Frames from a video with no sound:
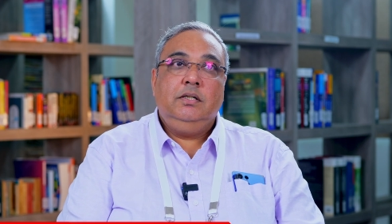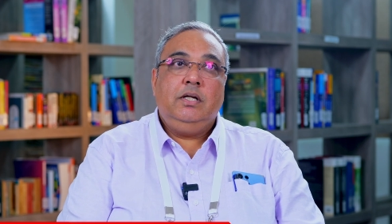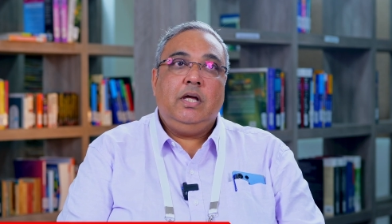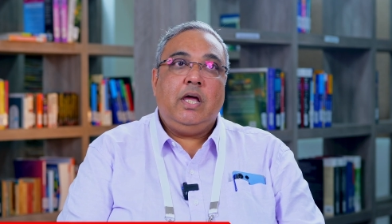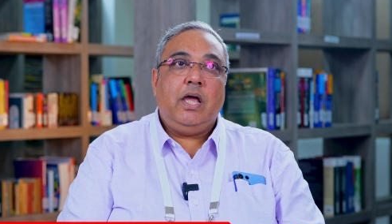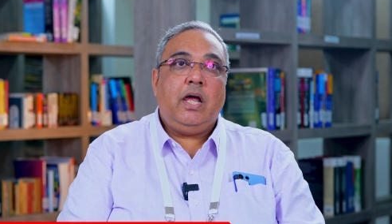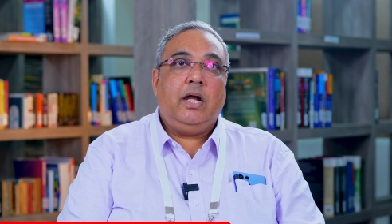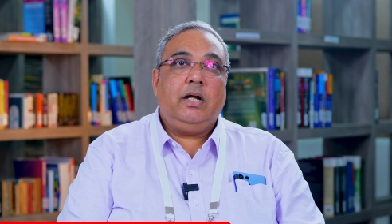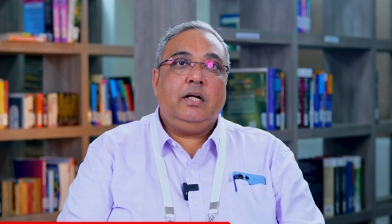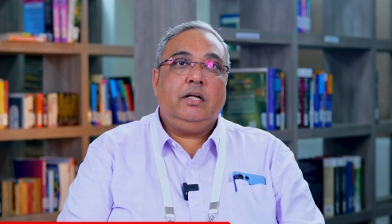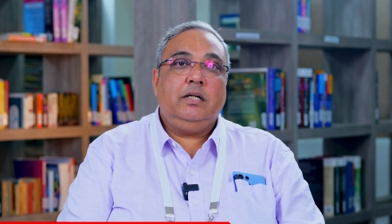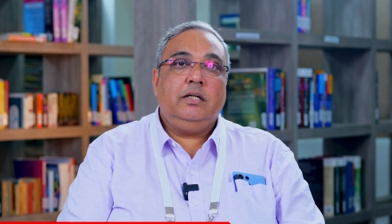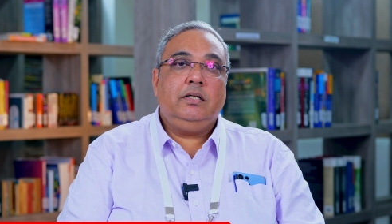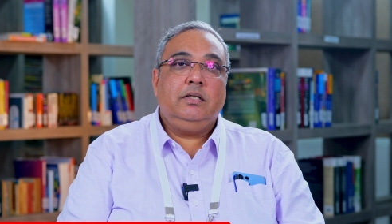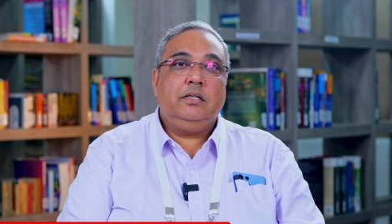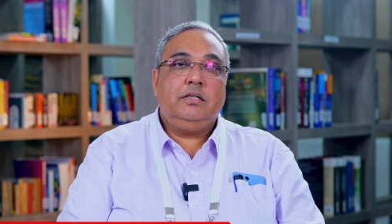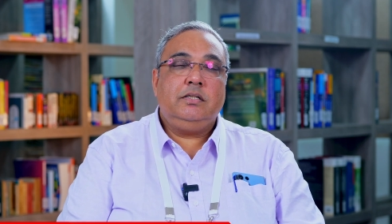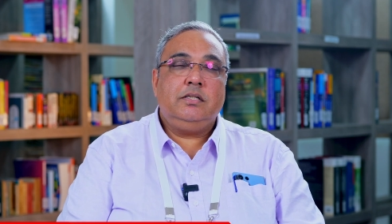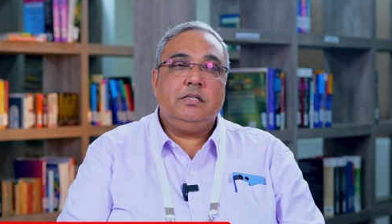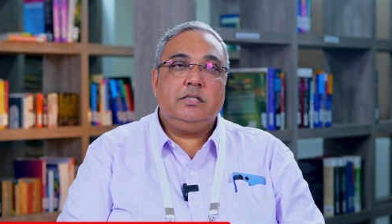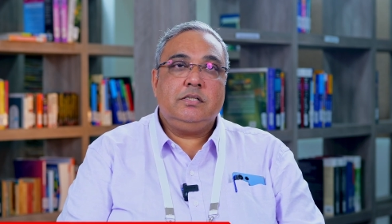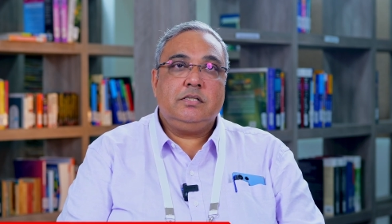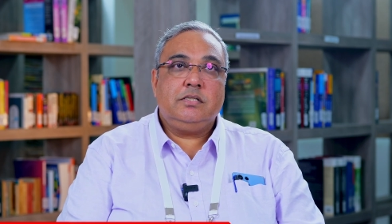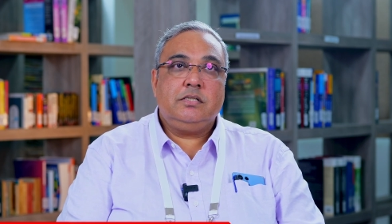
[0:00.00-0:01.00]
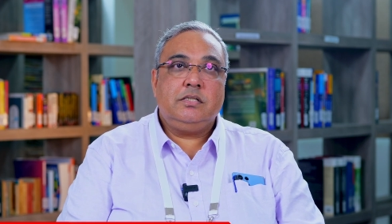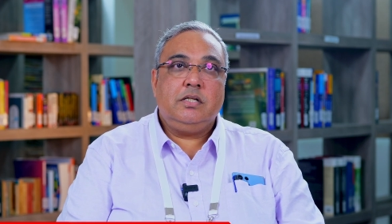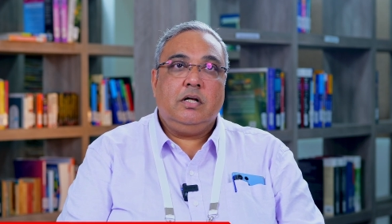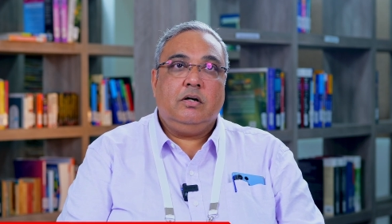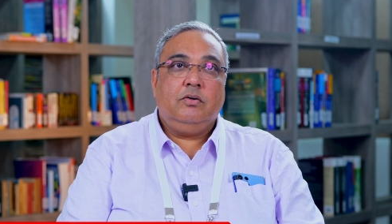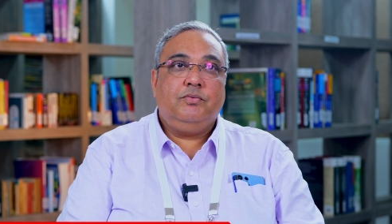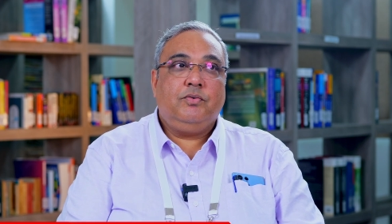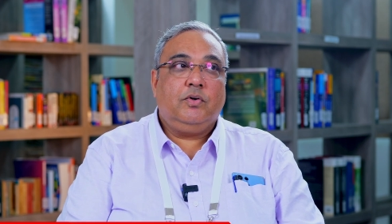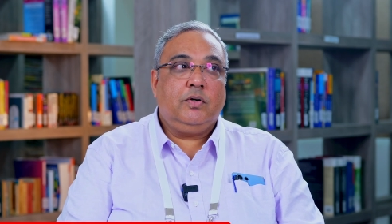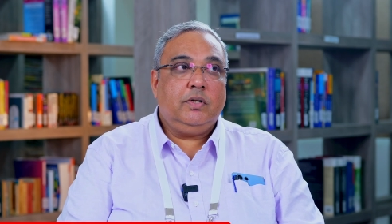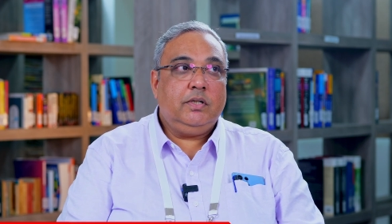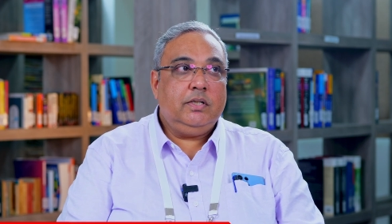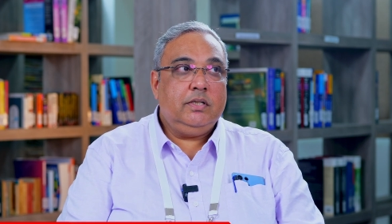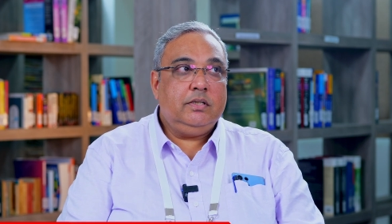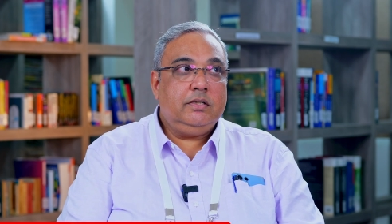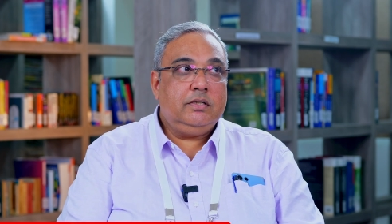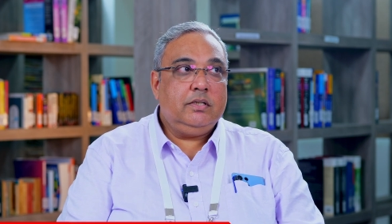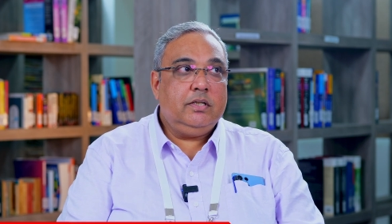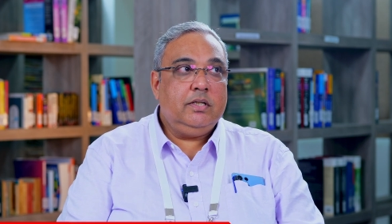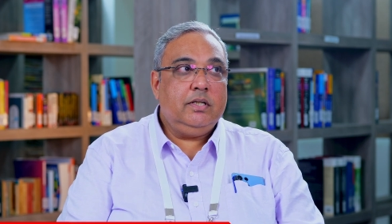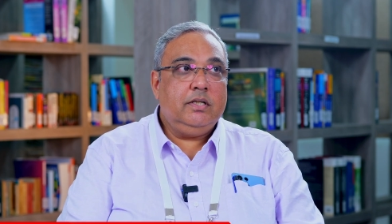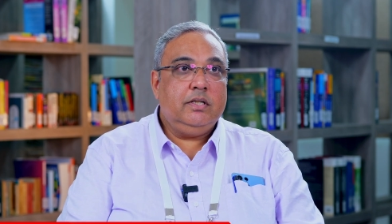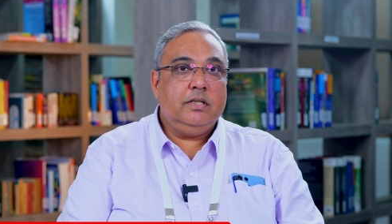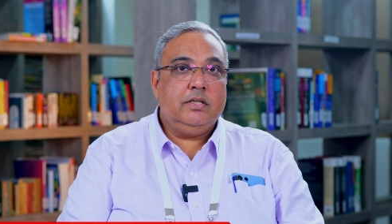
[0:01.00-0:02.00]
And it is now
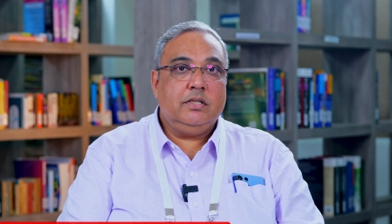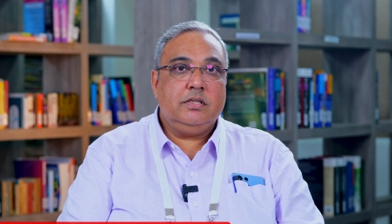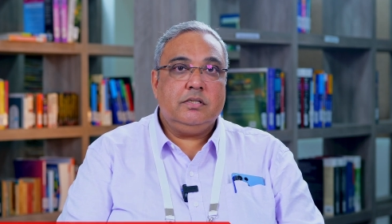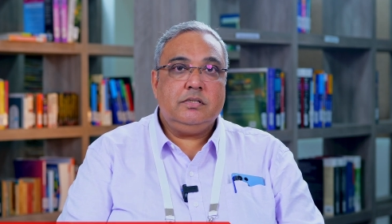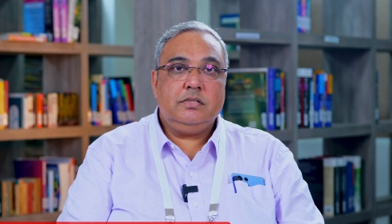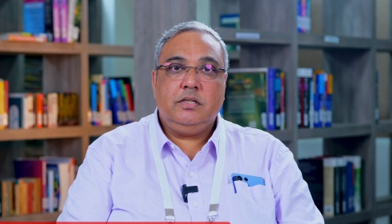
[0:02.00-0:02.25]
43 years